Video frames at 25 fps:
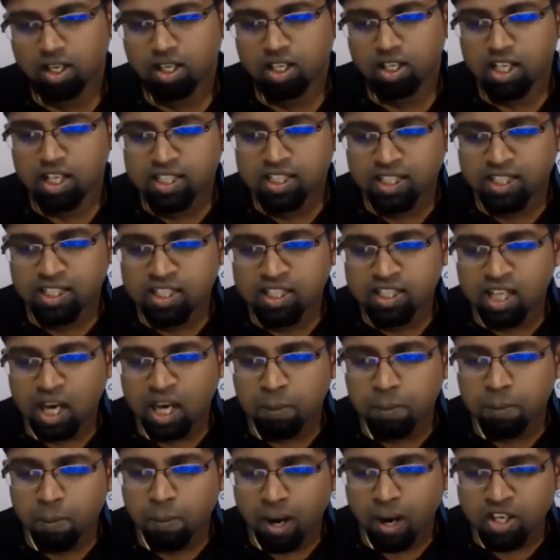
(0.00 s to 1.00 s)
Is it a
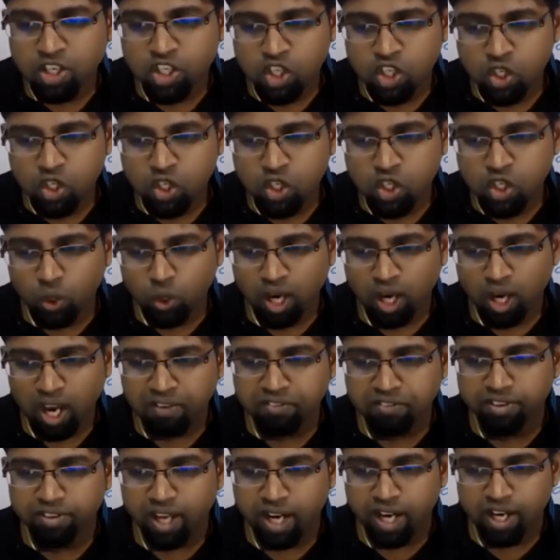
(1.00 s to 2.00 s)
must to
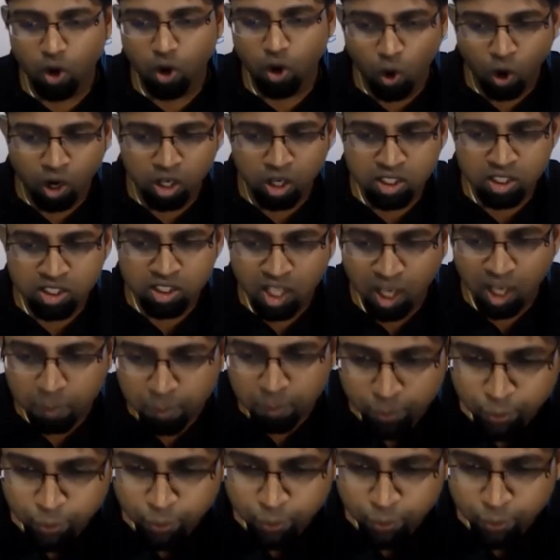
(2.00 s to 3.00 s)
have read all the
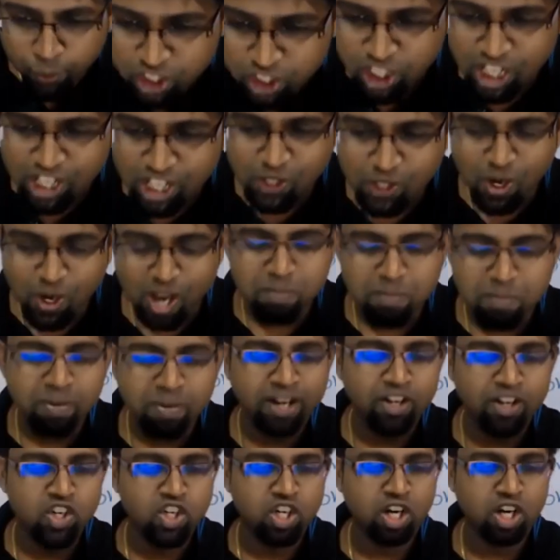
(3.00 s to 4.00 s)
books you have
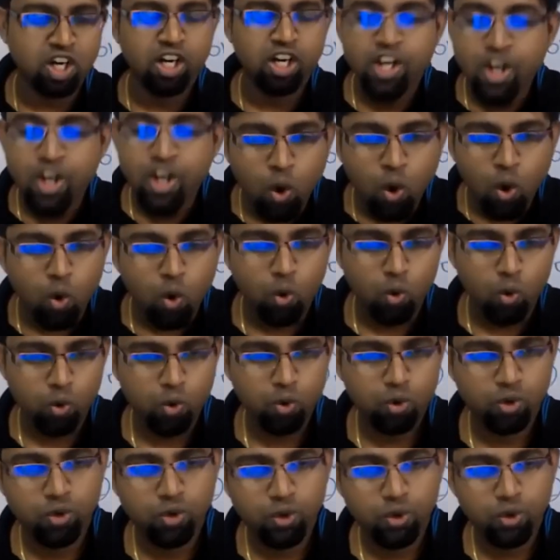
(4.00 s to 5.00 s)
mentioned? No.
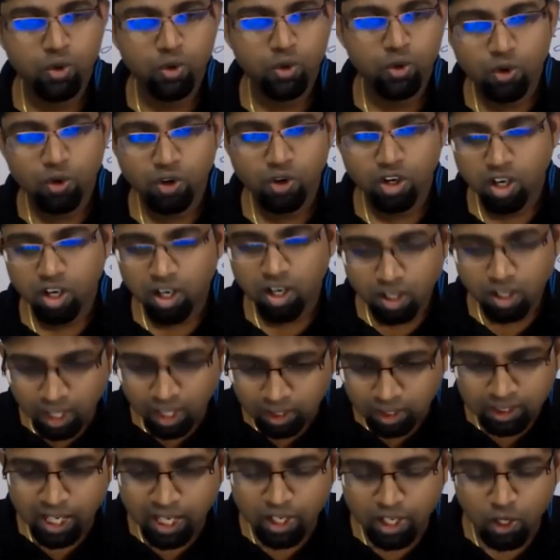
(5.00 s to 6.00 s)

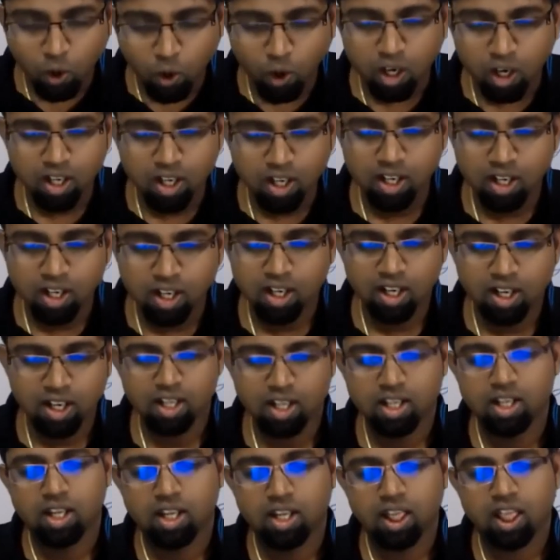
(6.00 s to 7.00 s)
Nothing at all.
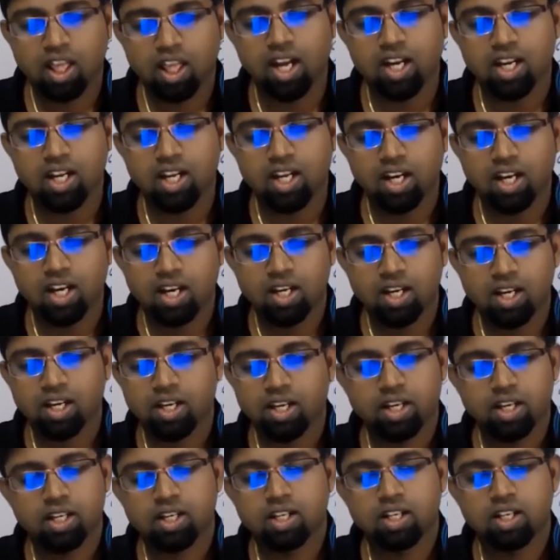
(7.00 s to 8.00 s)
Right?
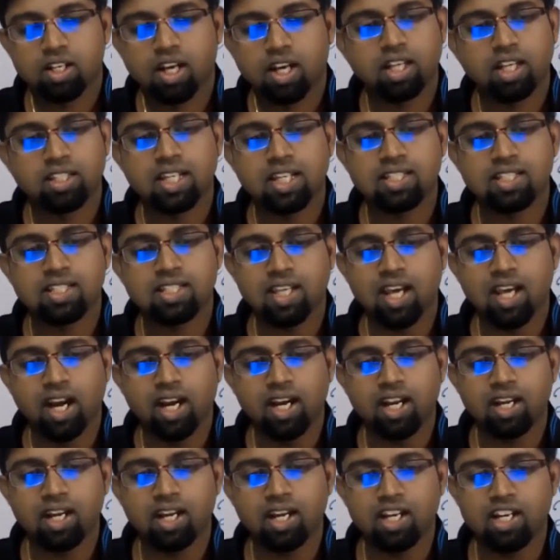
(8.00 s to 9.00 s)
As I
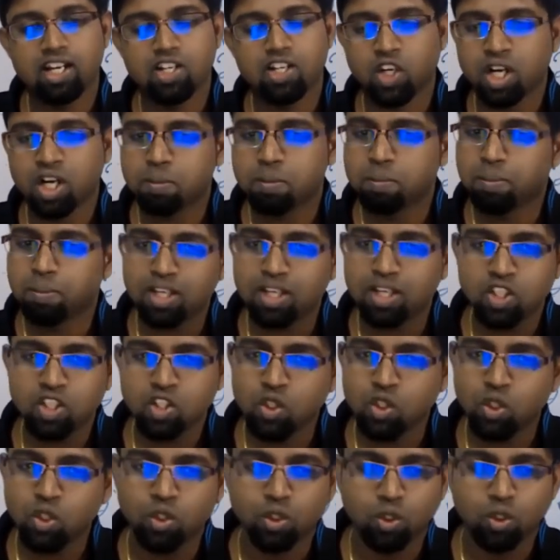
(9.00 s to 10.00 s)
said, it's not a must
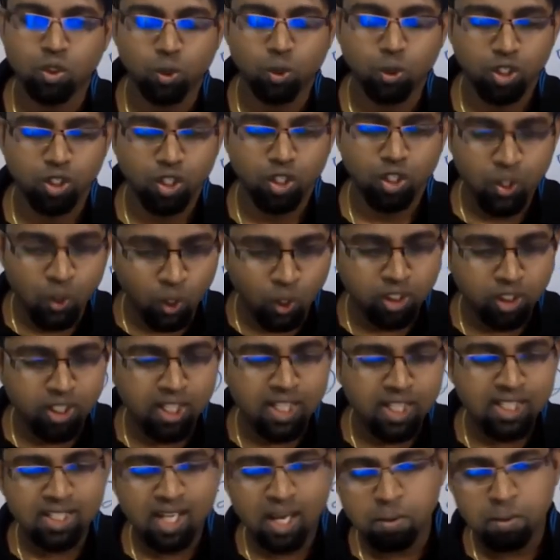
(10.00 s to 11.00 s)
to know
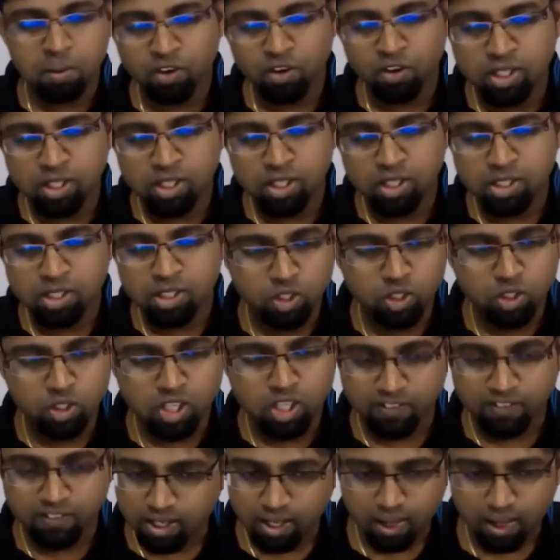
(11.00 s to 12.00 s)
these name of this book
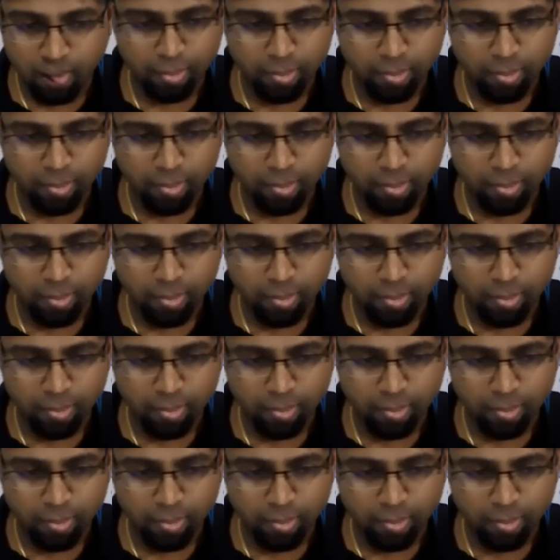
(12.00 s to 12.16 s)
even.